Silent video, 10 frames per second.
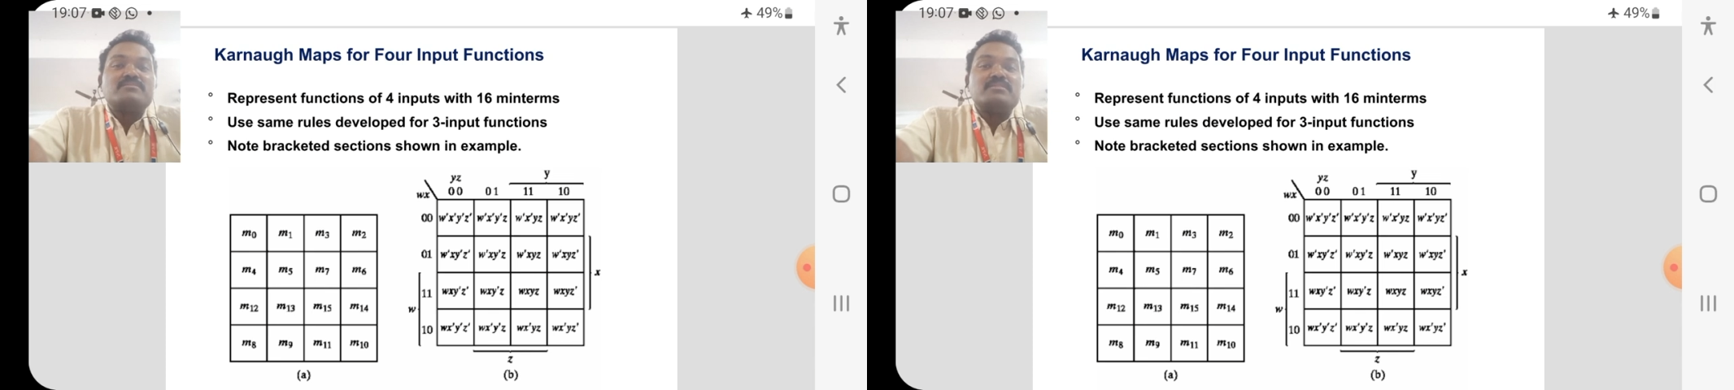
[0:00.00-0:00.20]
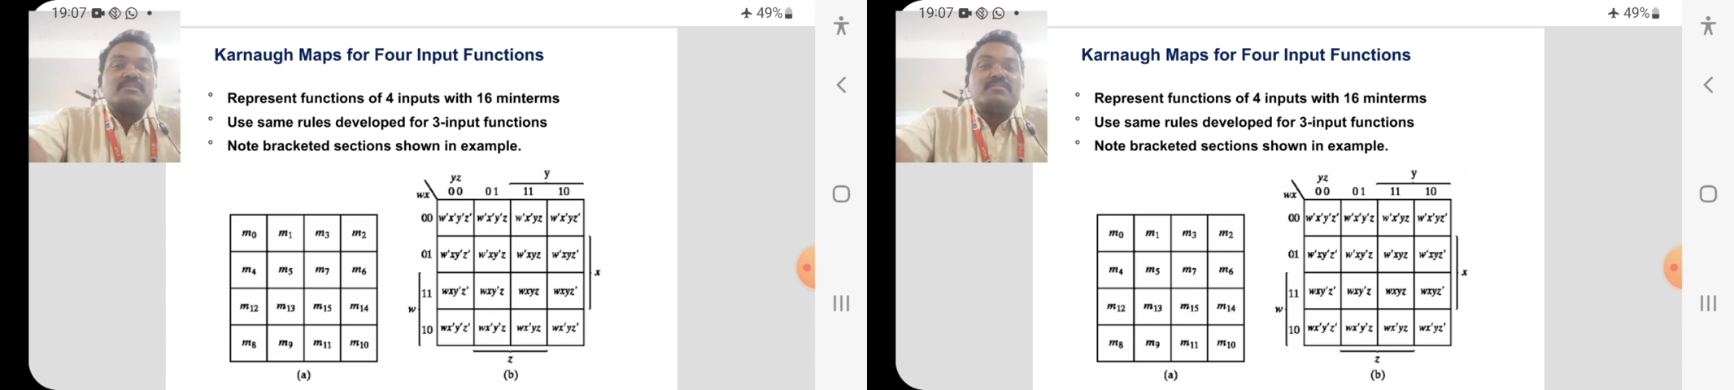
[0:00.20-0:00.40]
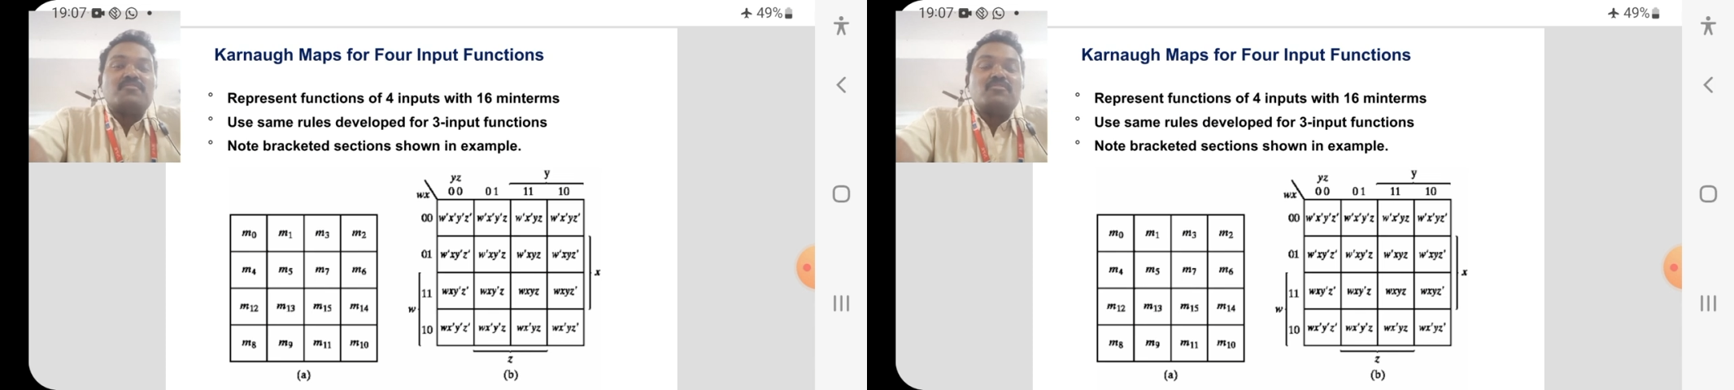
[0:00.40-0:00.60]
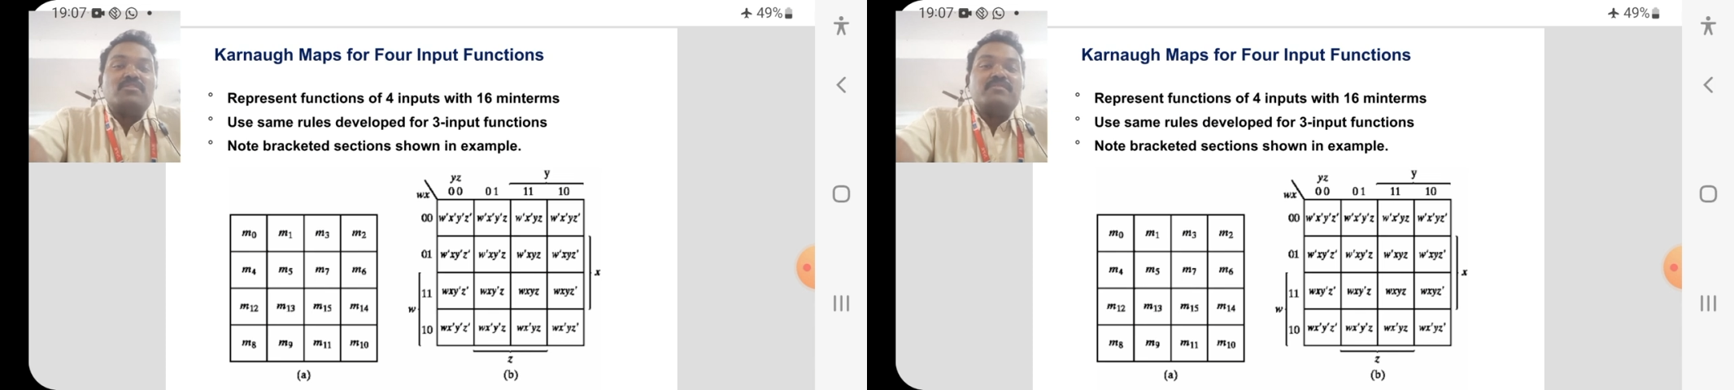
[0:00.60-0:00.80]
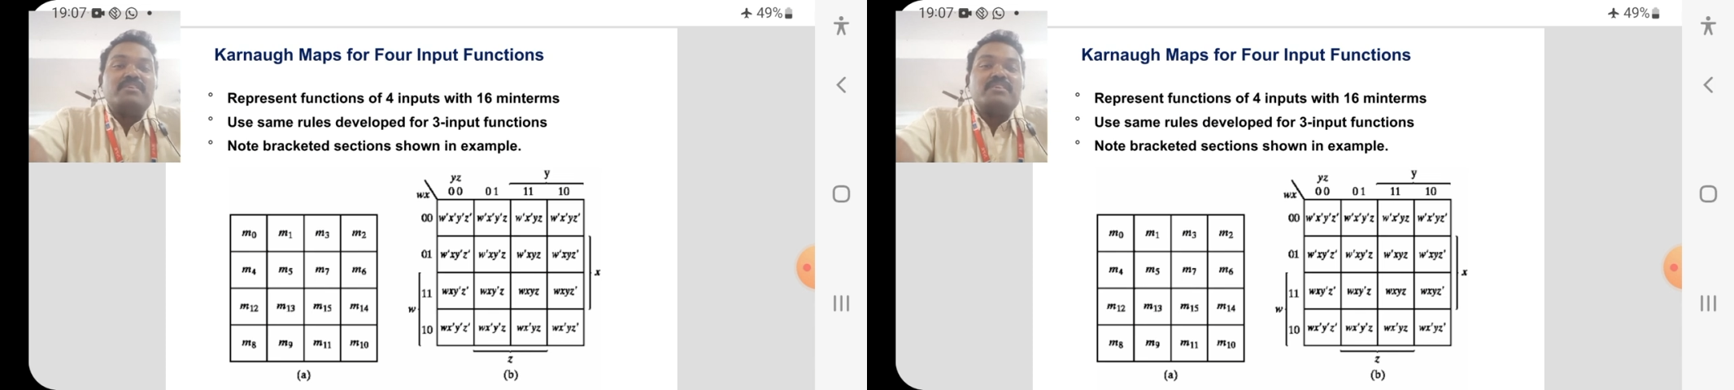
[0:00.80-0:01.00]
In
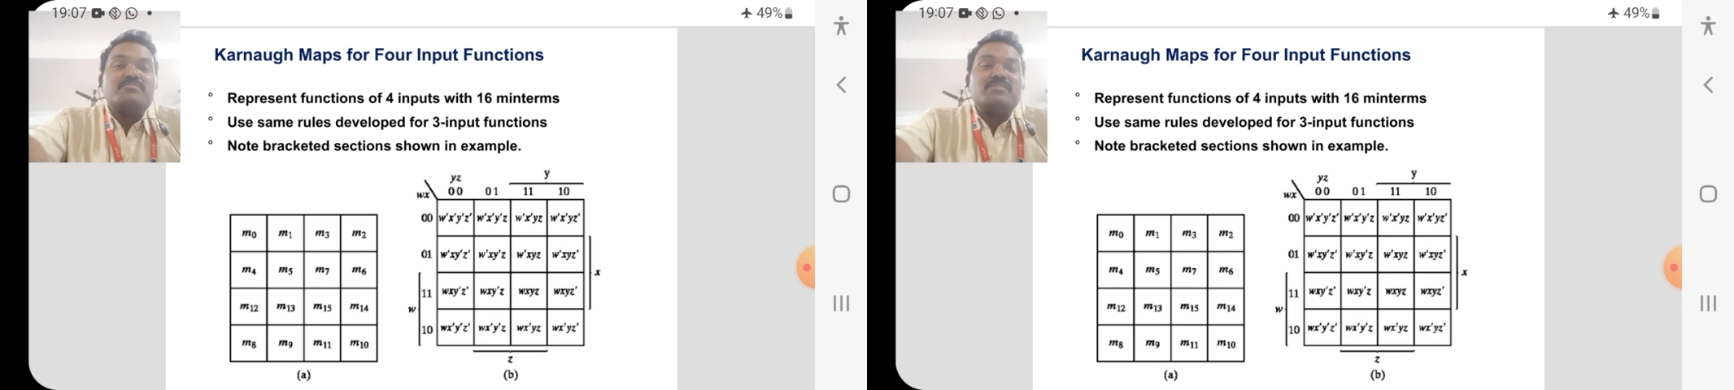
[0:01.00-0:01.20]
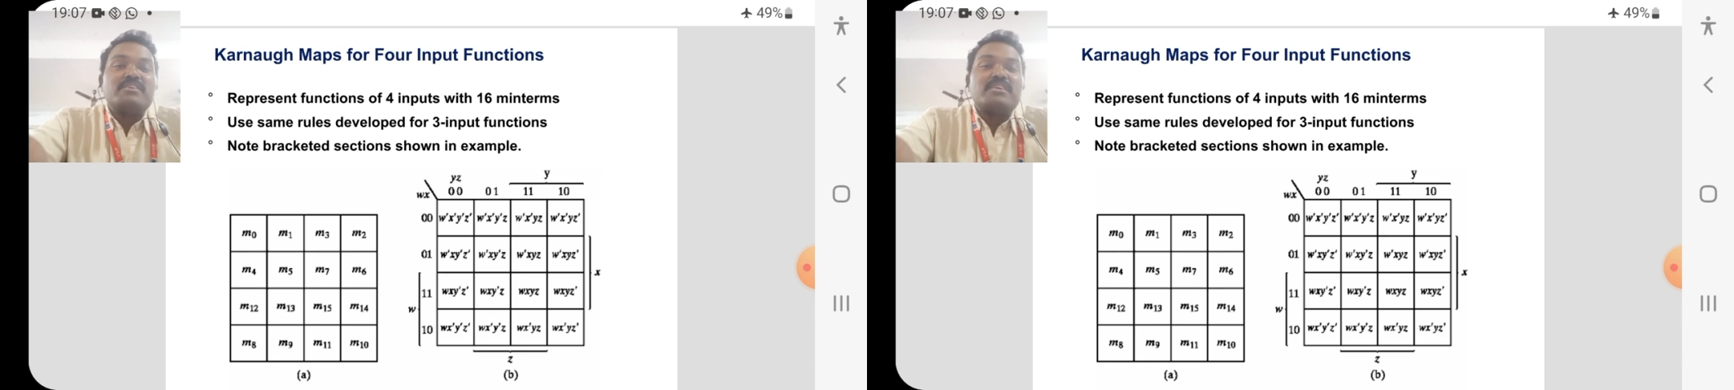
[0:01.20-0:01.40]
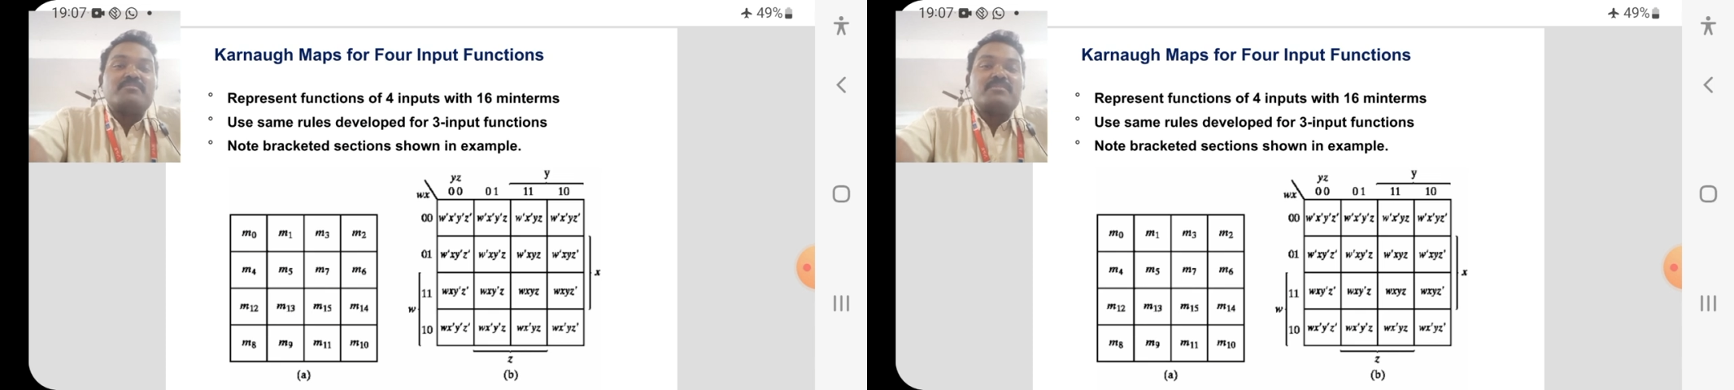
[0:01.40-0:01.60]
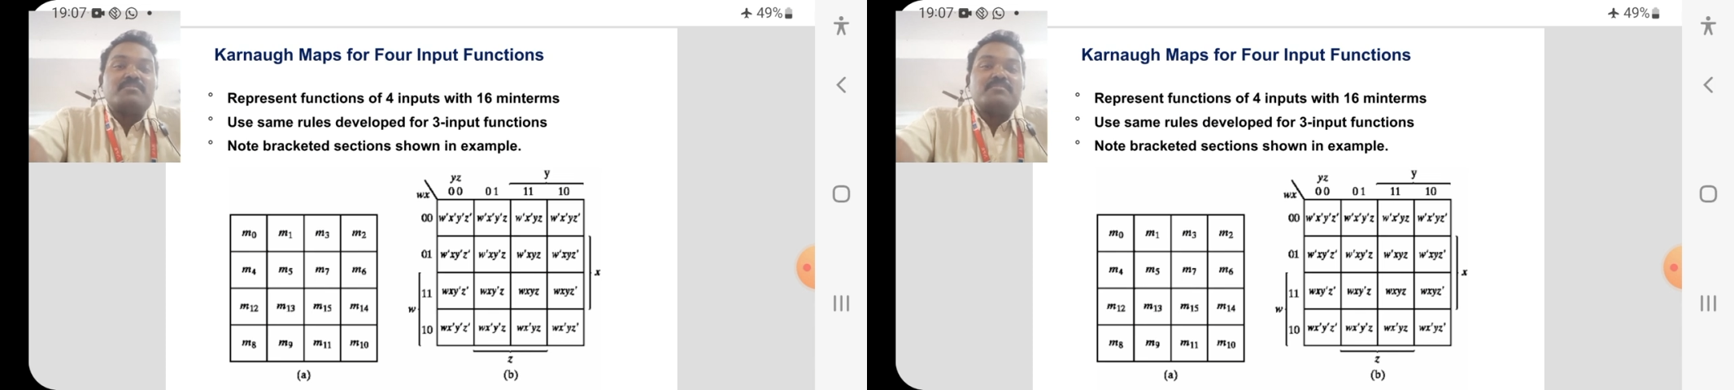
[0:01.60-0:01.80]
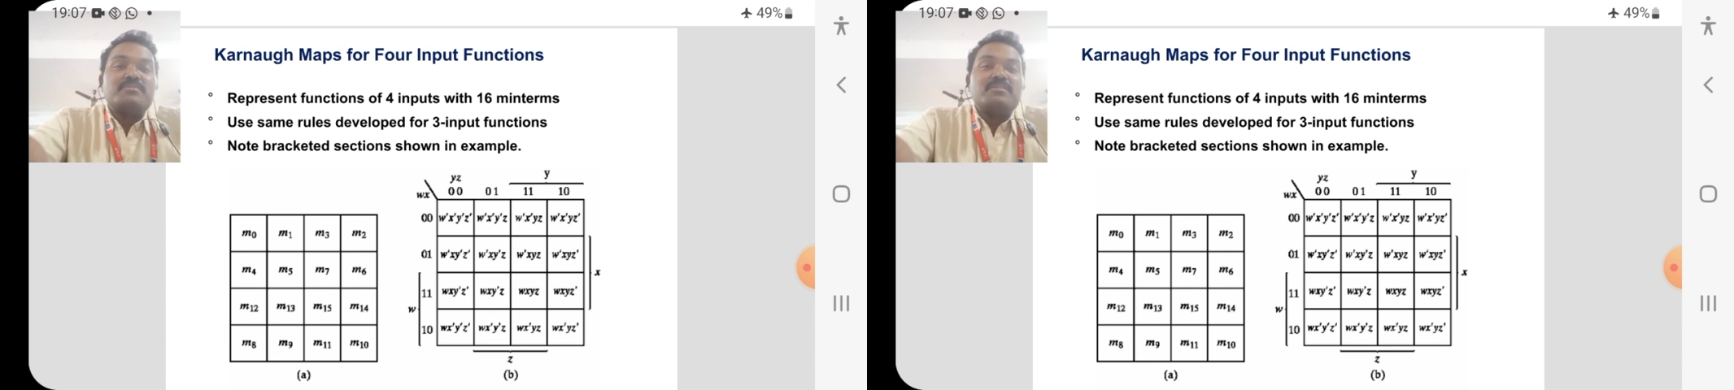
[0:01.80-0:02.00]
4 variable K-map,